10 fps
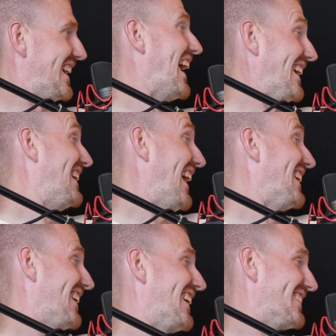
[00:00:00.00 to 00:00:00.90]
Yeah,
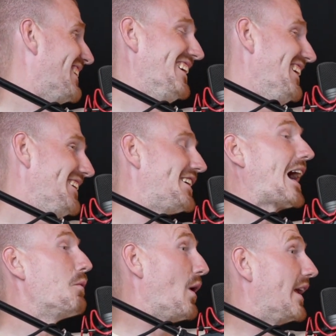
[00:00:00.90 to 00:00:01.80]
exactly. You
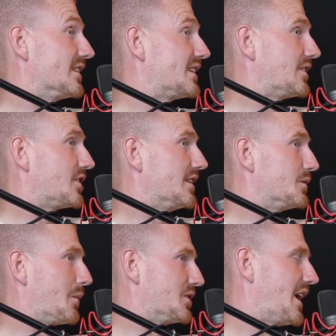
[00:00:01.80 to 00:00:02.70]
can't win, essentially, is
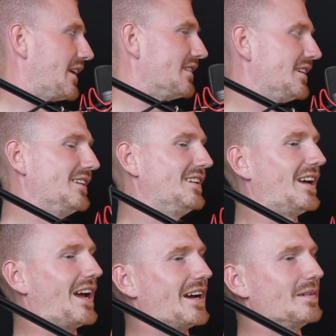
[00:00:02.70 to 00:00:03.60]
what we're saying.
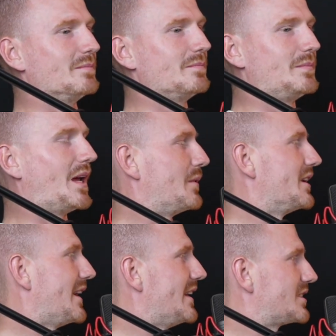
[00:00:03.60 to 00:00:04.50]
Yeah, but
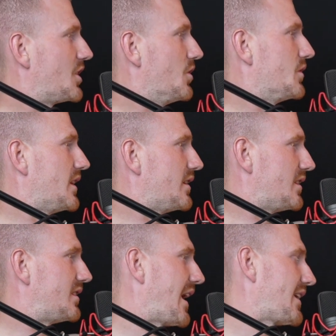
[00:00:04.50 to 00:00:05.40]
it is cool. The
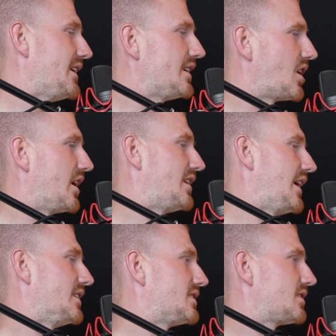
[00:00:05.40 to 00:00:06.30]
technique side of
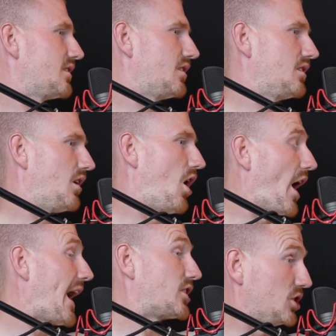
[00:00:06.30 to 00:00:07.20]
things,
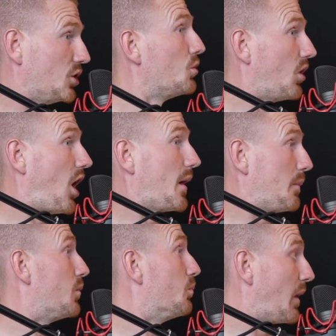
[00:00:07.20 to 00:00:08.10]
I
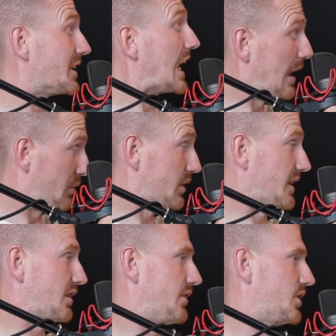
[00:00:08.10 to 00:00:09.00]
myself would
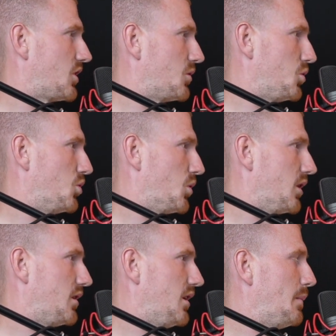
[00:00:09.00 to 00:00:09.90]
like to finish on a good
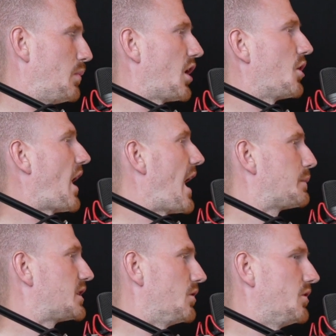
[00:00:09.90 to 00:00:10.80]
one. But I
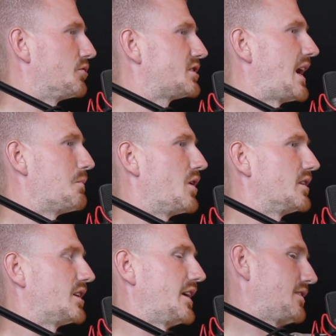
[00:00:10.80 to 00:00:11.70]
absolutely understand where
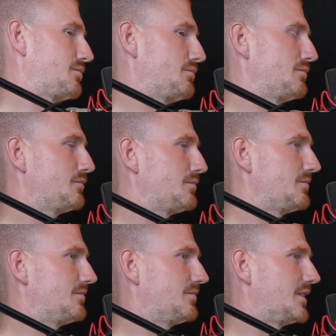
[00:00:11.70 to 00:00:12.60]
it's like
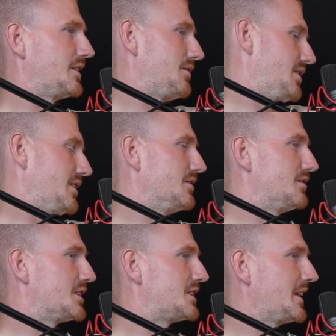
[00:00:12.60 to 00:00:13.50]
you
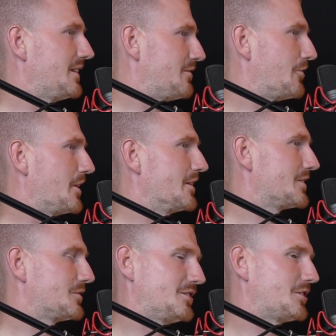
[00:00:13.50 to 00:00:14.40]
didn't succeed fully in
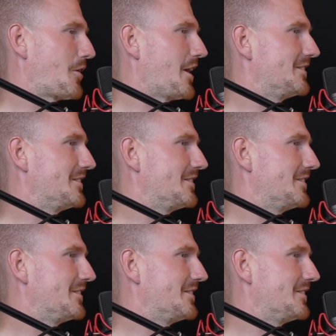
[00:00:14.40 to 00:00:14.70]
this one. It's okay.